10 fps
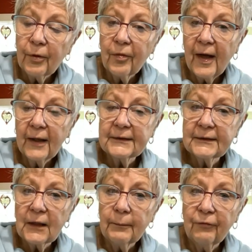that
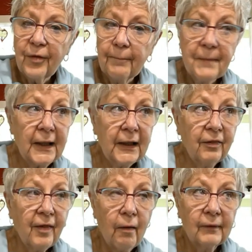some of the money
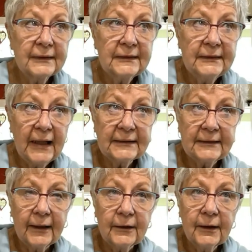that was
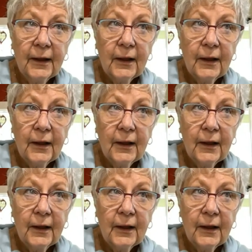destined